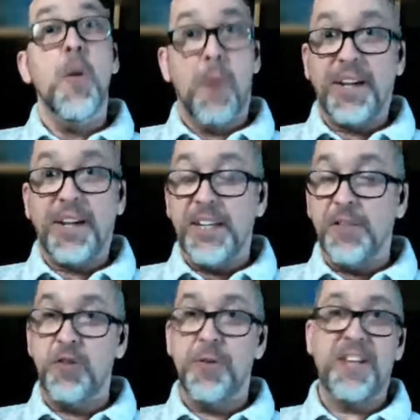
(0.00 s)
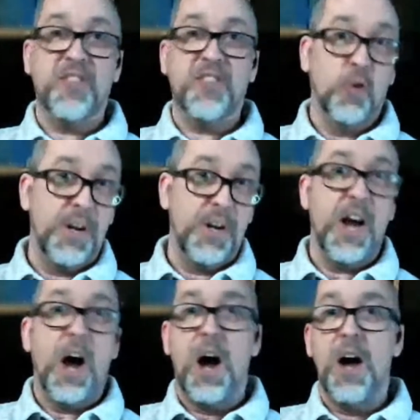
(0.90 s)
Mark gives you a
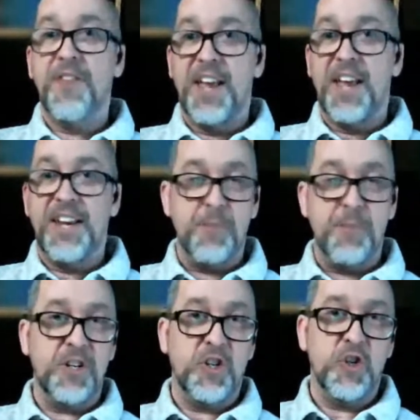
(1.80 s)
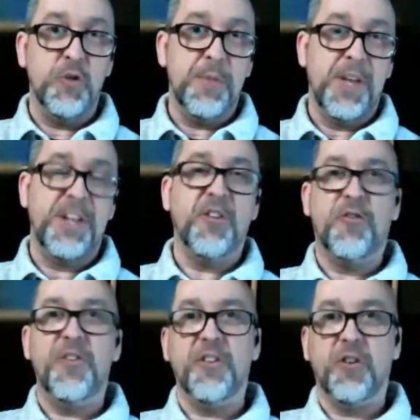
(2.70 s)
story of an empty tomb, that his
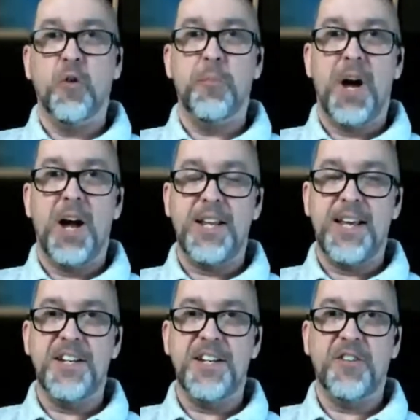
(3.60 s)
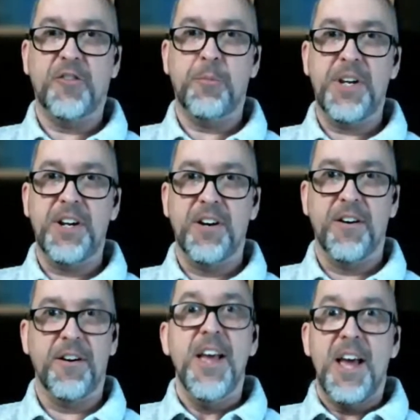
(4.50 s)
physical body had disappeared.